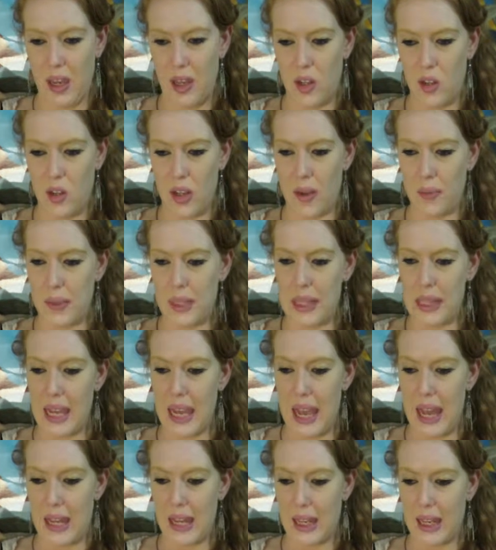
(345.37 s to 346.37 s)
Trapped in the
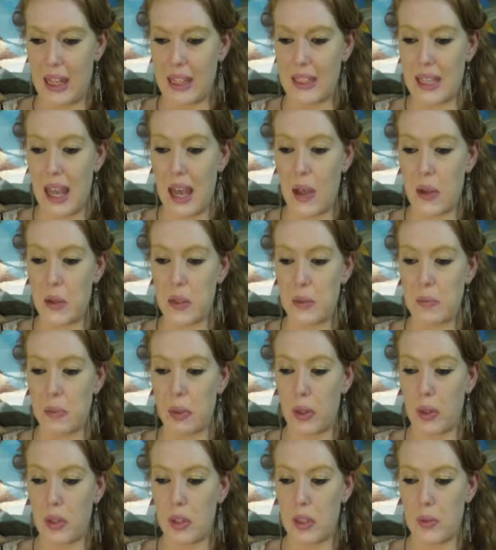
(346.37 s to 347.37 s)
attic as the house
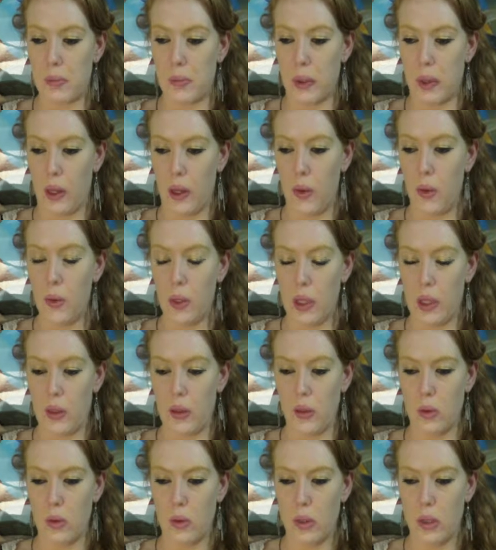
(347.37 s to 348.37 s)
burns below
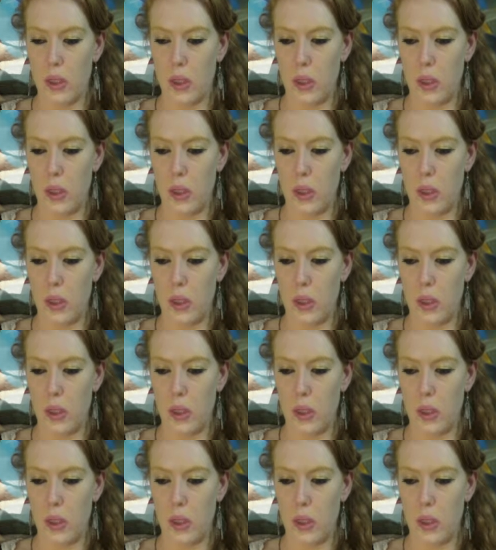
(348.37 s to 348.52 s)
you.